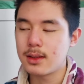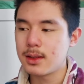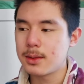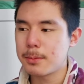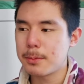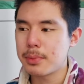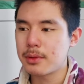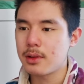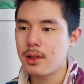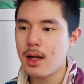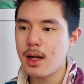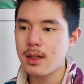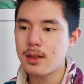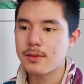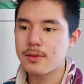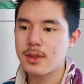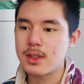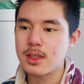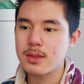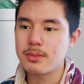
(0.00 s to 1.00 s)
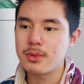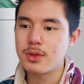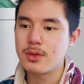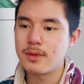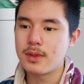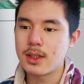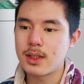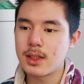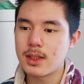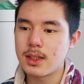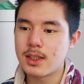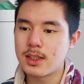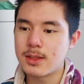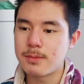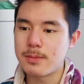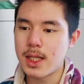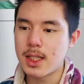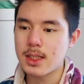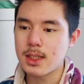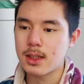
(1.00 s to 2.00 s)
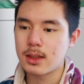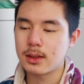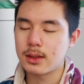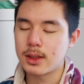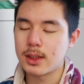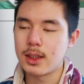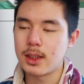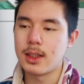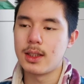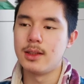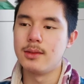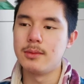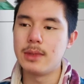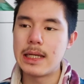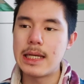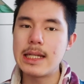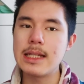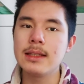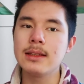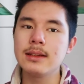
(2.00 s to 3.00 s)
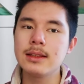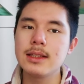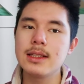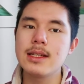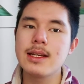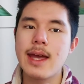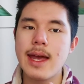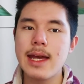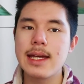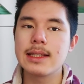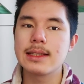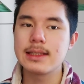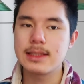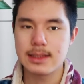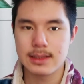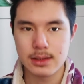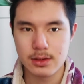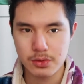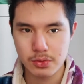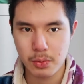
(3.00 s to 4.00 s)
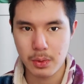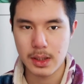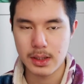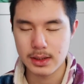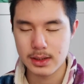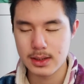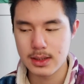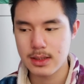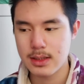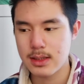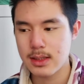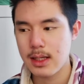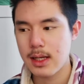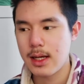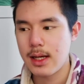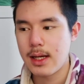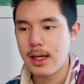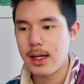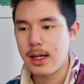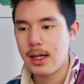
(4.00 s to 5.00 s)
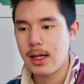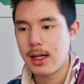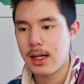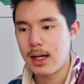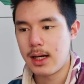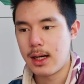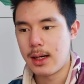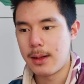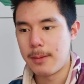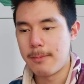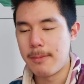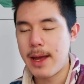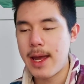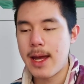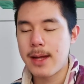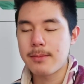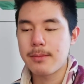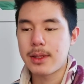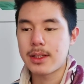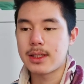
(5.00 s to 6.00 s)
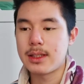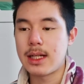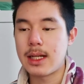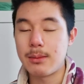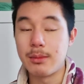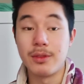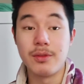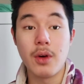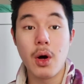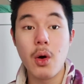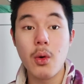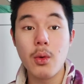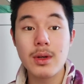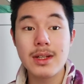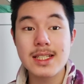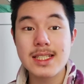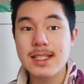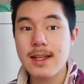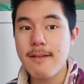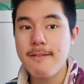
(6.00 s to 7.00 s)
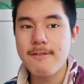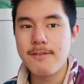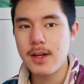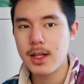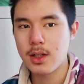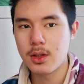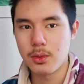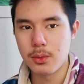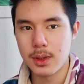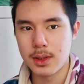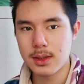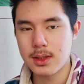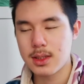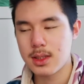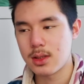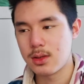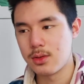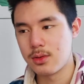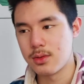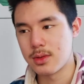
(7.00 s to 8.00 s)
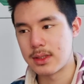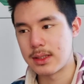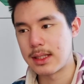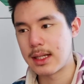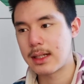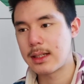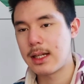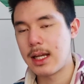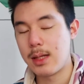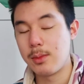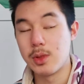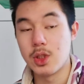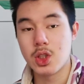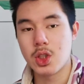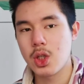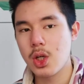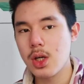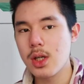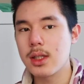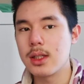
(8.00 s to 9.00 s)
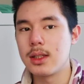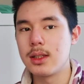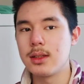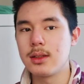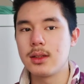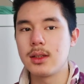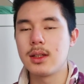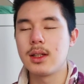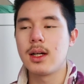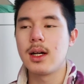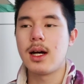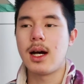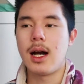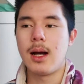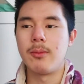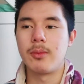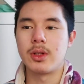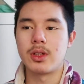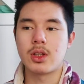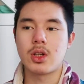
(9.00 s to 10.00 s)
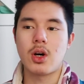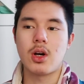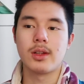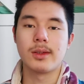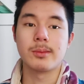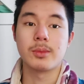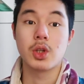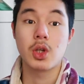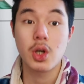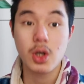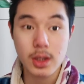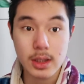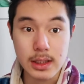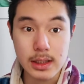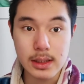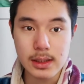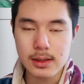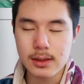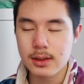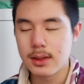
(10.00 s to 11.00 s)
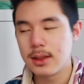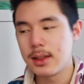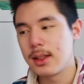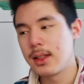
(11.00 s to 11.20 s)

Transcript: the plot of this movie is basically in the 1820s. A man by the name of Otis Figowitz, whose nickname is Cookie, I'm gonna call him Cookie,